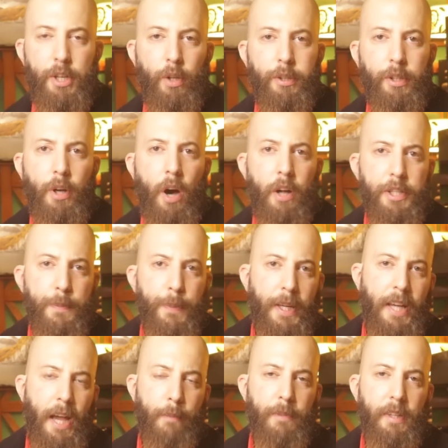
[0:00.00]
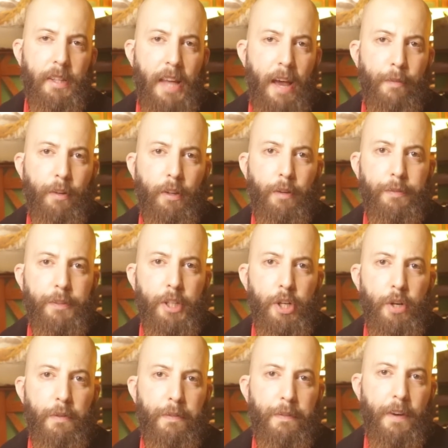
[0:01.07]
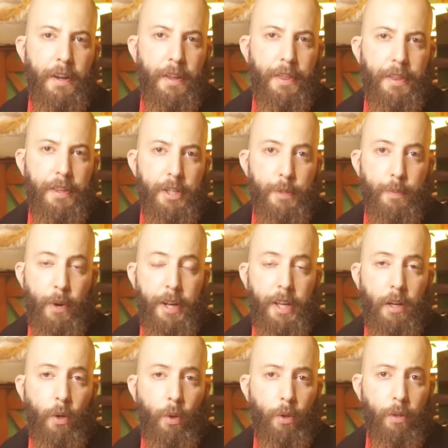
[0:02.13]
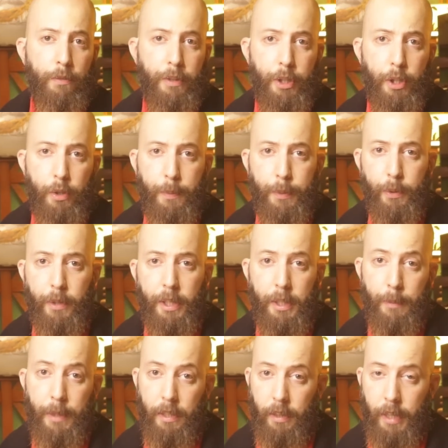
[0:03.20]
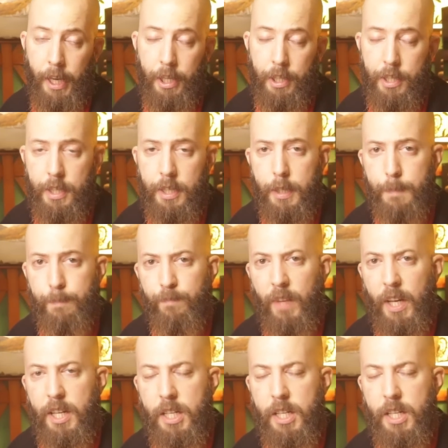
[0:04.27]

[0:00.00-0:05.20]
the old gods became the devil of the new faith spreading all over Europe during the Middle Ages,